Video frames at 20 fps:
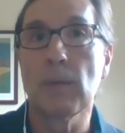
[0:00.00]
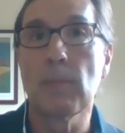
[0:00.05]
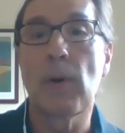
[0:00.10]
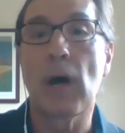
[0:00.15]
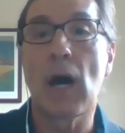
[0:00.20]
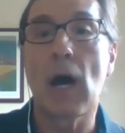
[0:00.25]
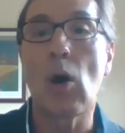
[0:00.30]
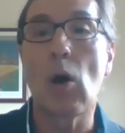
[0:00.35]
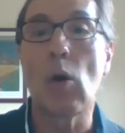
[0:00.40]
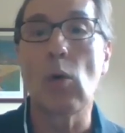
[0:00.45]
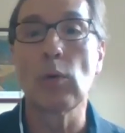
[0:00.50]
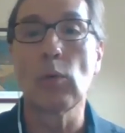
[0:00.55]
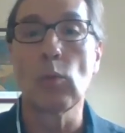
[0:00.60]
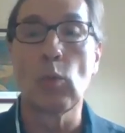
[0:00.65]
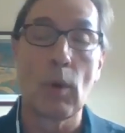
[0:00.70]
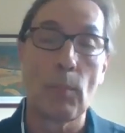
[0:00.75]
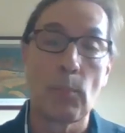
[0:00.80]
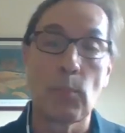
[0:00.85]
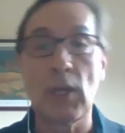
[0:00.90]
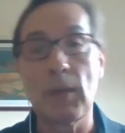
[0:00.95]
is
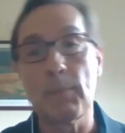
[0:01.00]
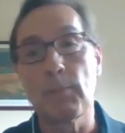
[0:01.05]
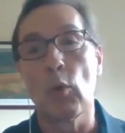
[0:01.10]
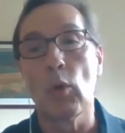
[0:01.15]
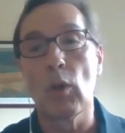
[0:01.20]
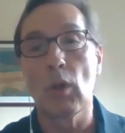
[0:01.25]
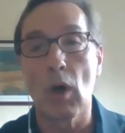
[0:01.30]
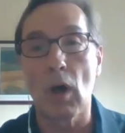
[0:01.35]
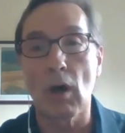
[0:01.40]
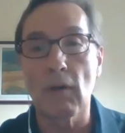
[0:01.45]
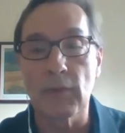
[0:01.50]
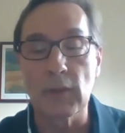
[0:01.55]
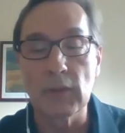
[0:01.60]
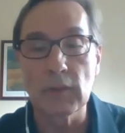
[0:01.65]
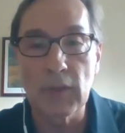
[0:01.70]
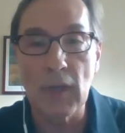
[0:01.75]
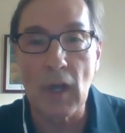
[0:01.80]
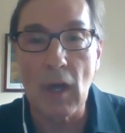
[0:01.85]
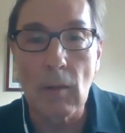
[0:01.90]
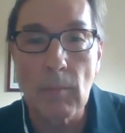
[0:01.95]
about what people will
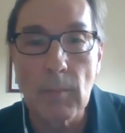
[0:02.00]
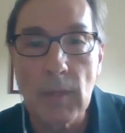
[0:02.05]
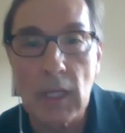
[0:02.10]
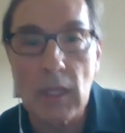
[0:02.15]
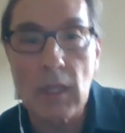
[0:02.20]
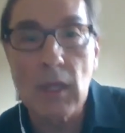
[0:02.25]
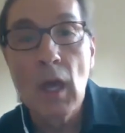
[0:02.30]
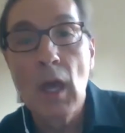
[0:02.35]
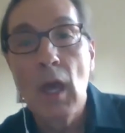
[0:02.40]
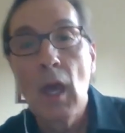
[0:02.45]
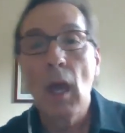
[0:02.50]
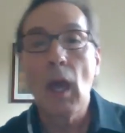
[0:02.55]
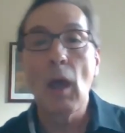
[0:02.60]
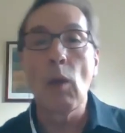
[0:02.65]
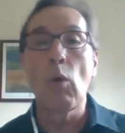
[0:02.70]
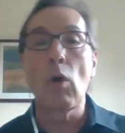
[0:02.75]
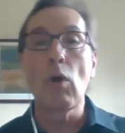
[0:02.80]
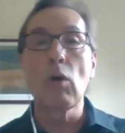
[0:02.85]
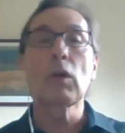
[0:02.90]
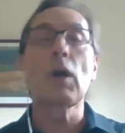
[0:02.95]
often tell me,
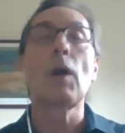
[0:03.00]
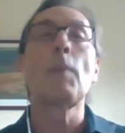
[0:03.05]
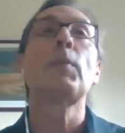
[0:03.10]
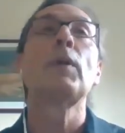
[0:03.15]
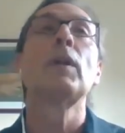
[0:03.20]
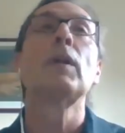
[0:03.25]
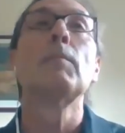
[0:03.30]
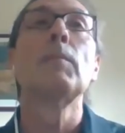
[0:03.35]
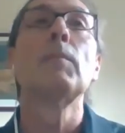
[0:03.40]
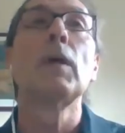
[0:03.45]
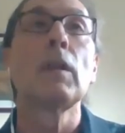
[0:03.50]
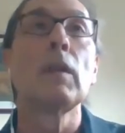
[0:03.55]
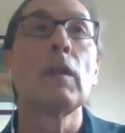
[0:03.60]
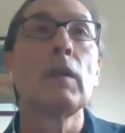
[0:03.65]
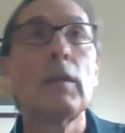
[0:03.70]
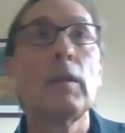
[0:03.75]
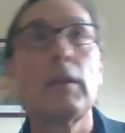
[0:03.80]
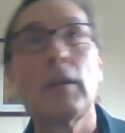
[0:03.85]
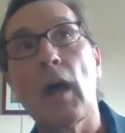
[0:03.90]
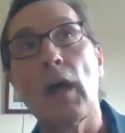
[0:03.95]
I woke up in the
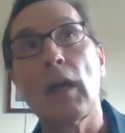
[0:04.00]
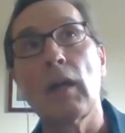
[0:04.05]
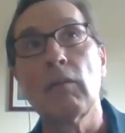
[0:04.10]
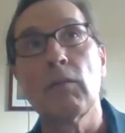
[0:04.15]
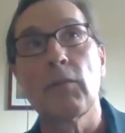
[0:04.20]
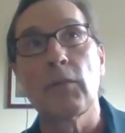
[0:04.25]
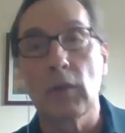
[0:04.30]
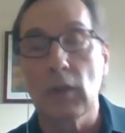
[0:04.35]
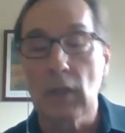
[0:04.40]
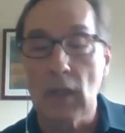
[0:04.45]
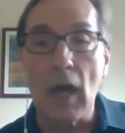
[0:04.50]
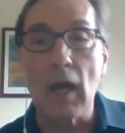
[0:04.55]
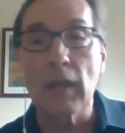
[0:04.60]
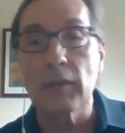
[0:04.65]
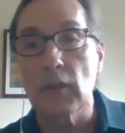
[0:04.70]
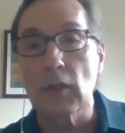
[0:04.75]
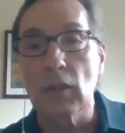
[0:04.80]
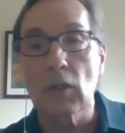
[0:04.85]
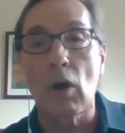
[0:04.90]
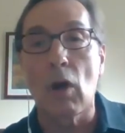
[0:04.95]
middle of the night and
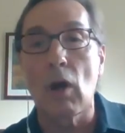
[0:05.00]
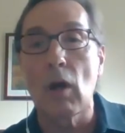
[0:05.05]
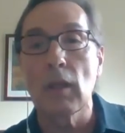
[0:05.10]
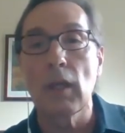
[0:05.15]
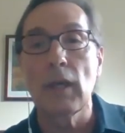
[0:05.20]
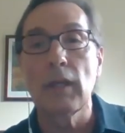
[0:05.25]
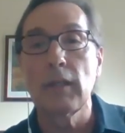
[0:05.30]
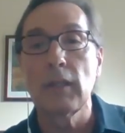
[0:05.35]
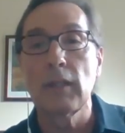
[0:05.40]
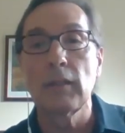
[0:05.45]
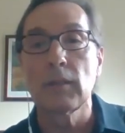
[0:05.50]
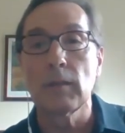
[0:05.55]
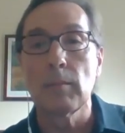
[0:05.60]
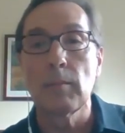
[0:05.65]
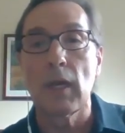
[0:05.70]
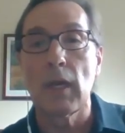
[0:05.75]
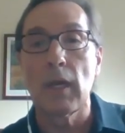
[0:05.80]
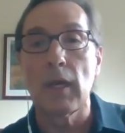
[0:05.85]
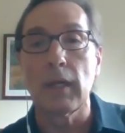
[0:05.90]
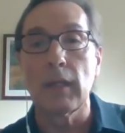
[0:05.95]
forgot the call I
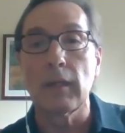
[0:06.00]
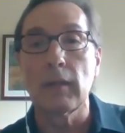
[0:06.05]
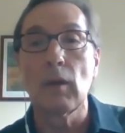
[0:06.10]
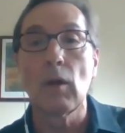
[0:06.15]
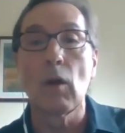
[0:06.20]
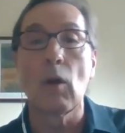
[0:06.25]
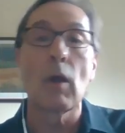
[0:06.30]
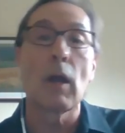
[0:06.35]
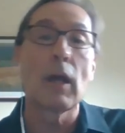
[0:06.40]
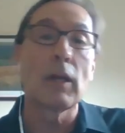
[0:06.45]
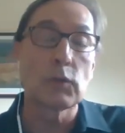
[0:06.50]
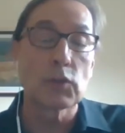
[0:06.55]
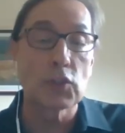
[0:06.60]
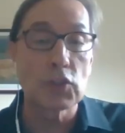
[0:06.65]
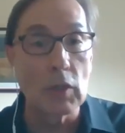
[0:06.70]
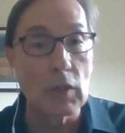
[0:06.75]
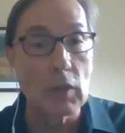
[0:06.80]
need to make, or